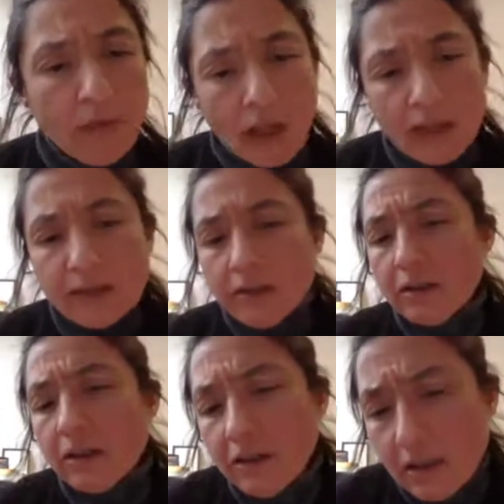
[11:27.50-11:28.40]
And
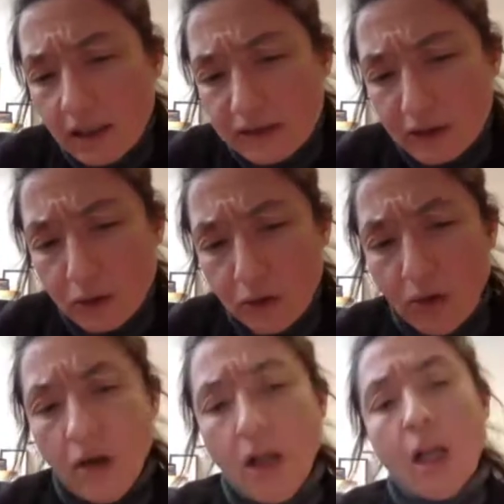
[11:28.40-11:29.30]
in the last
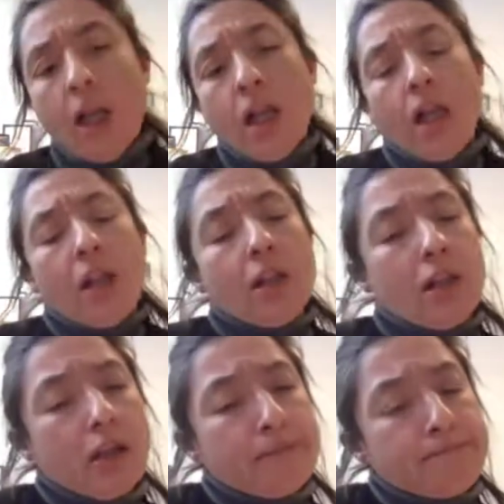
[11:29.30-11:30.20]
row,
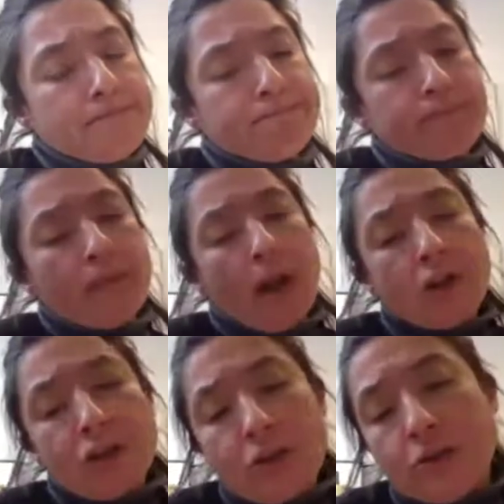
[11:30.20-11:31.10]
I
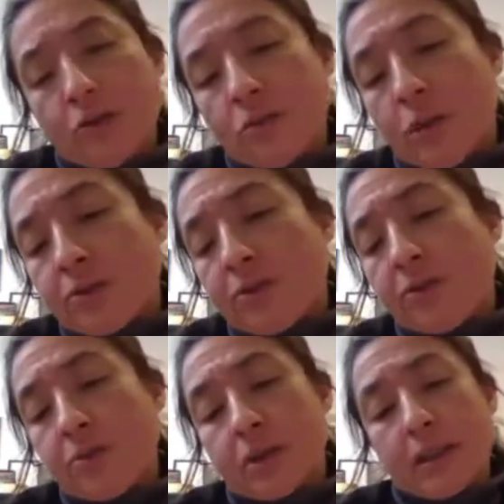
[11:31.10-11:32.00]
show you what
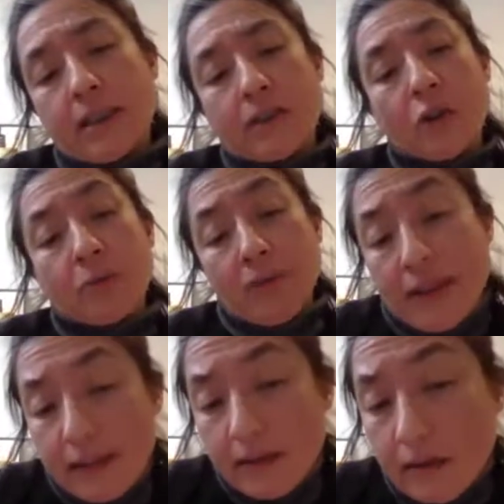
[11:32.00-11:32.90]
you can
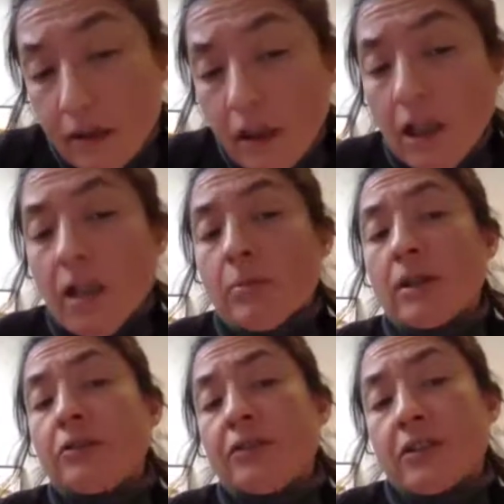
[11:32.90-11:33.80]
obtain by
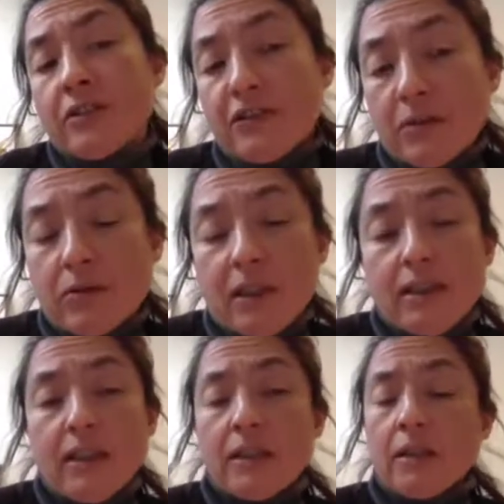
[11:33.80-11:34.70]
using the same
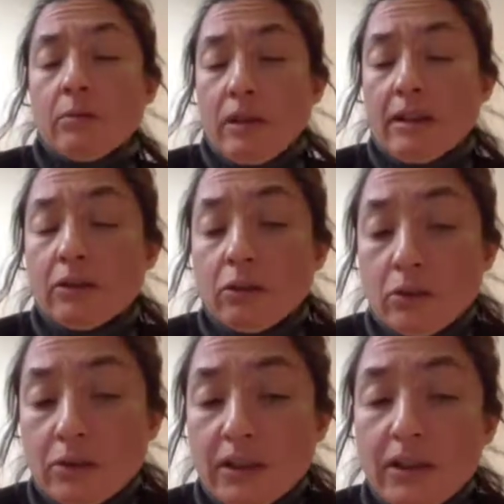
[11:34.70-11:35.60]
technique, blade
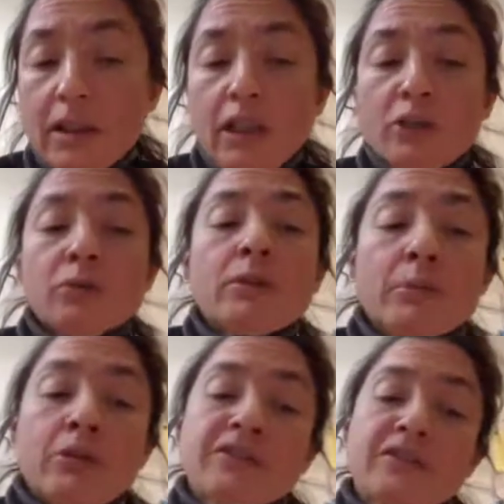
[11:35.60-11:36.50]
coating, to
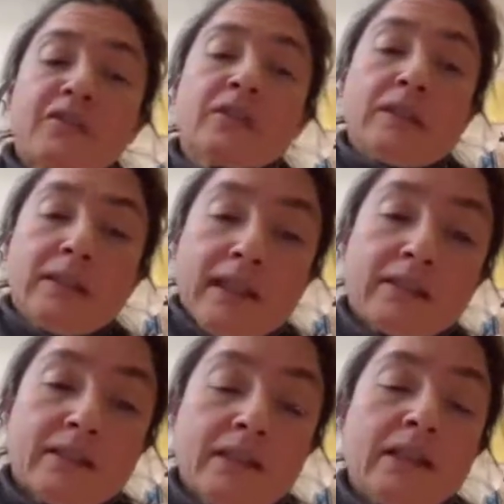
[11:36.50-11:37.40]
deposit
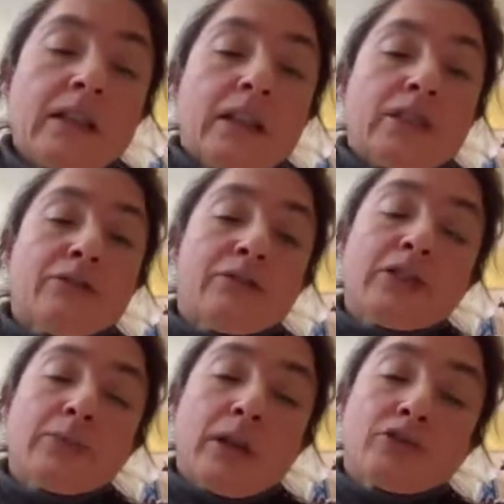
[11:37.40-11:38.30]
directly the
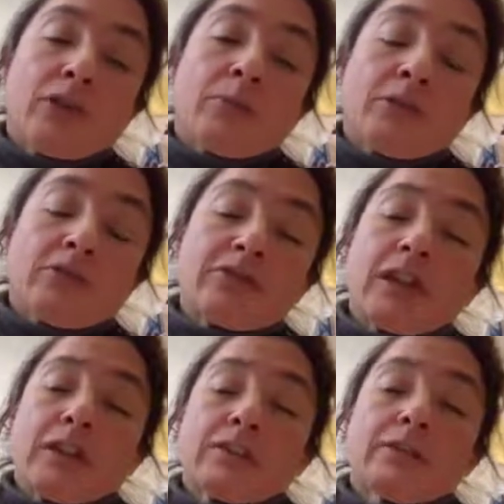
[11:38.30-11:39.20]
three-dimensional
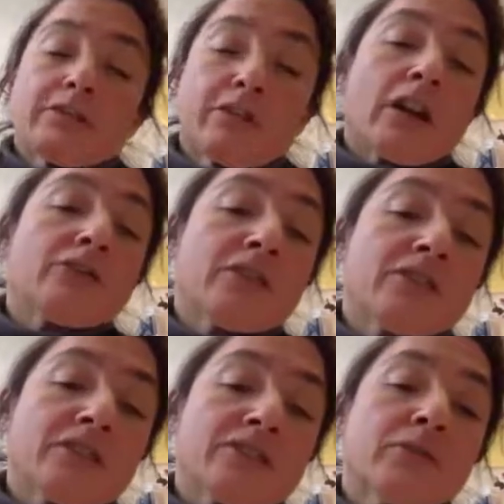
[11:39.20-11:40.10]
perovskite. So actually it's
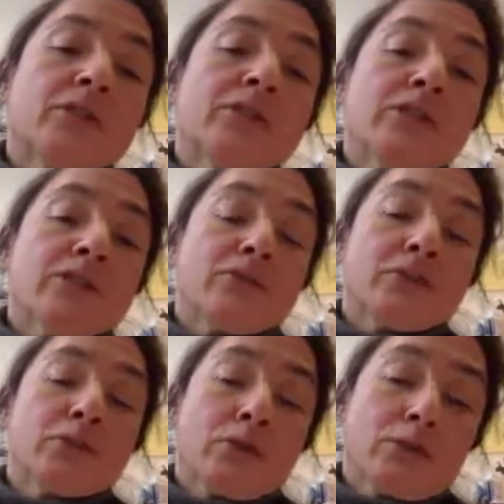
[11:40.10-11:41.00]
extremely
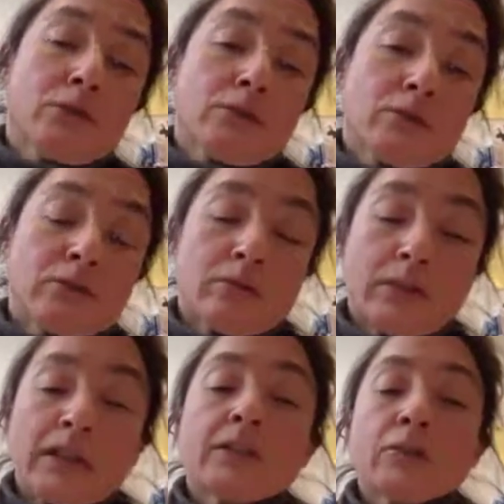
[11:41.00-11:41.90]
difficult to
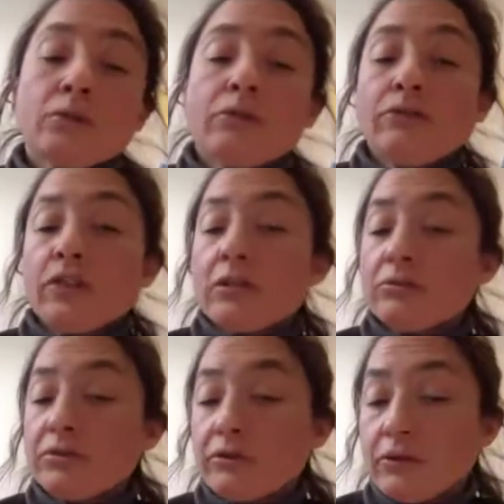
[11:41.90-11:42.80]
make good
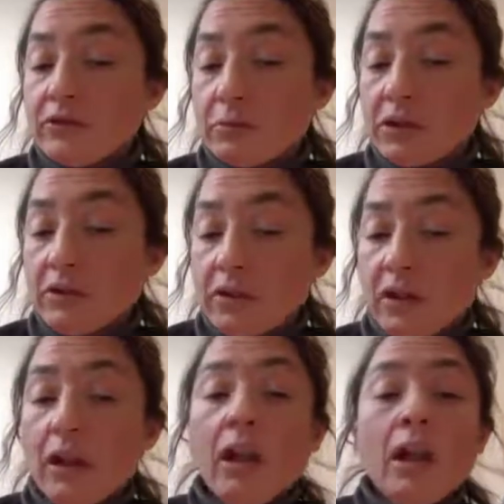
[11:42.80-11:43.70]
films of this
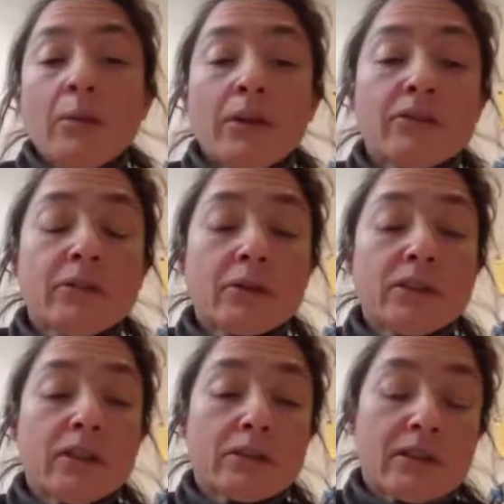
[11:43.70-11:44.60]
material because the
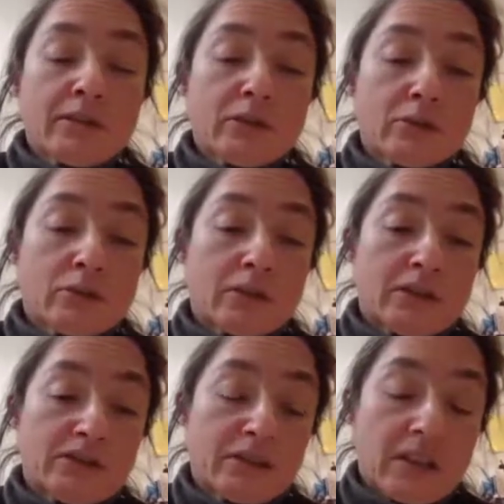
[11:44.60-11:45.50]
material tends to
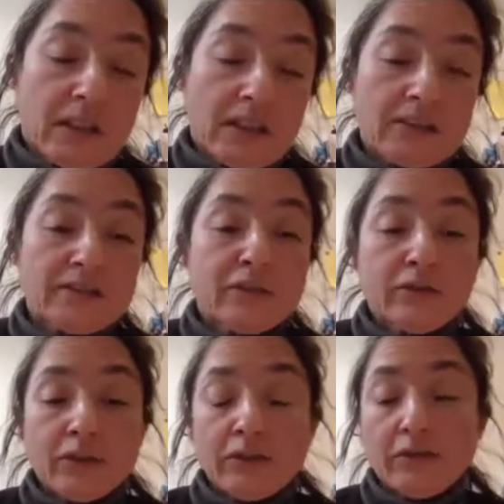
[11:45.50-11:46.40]
crystallize
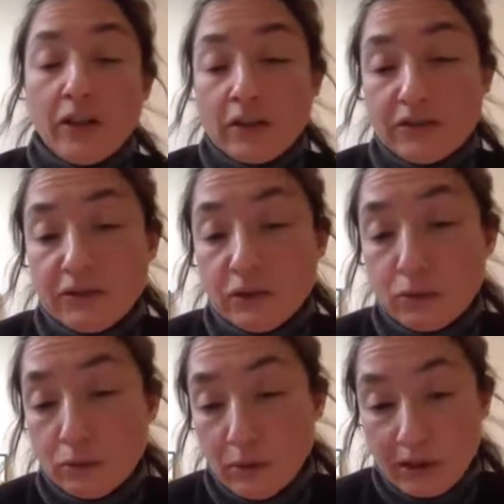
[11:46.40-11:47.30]
very fast
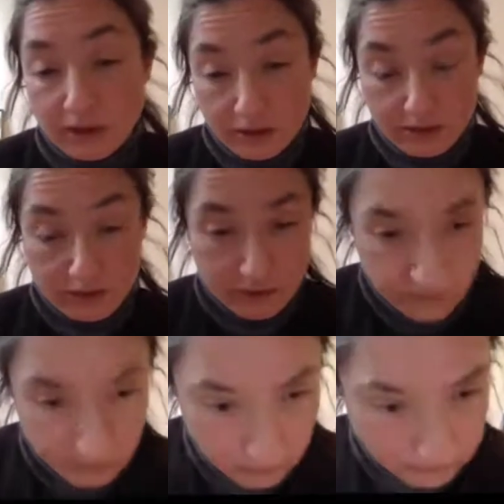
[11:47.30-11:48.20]
to make
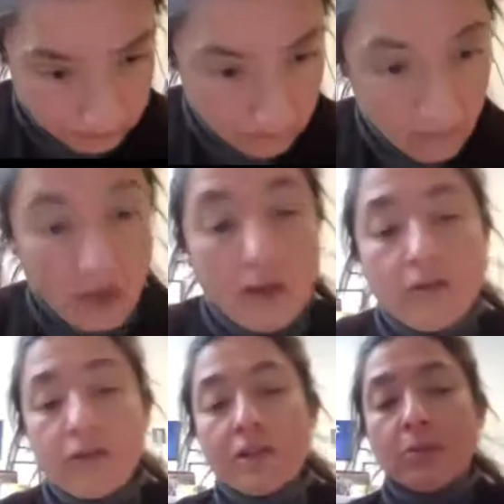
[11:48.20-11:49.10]
these
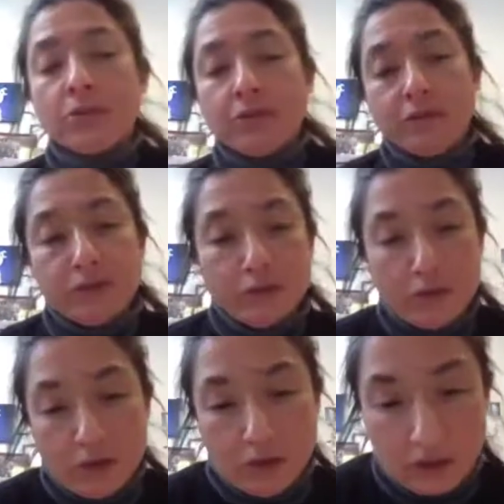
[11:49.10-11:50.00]
very
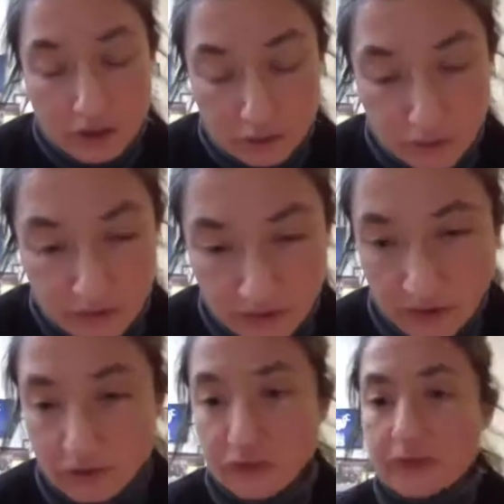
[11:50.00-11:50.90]
beautiful
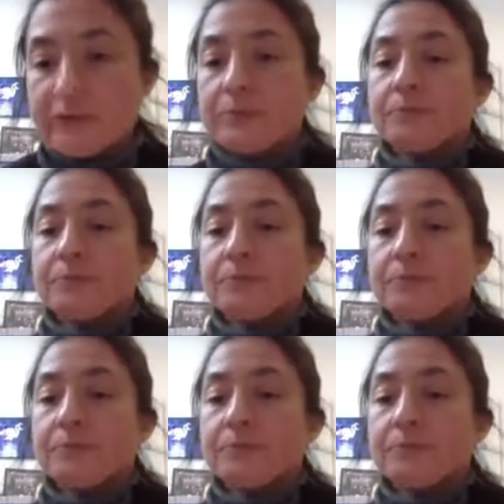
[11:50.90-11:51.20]
structures.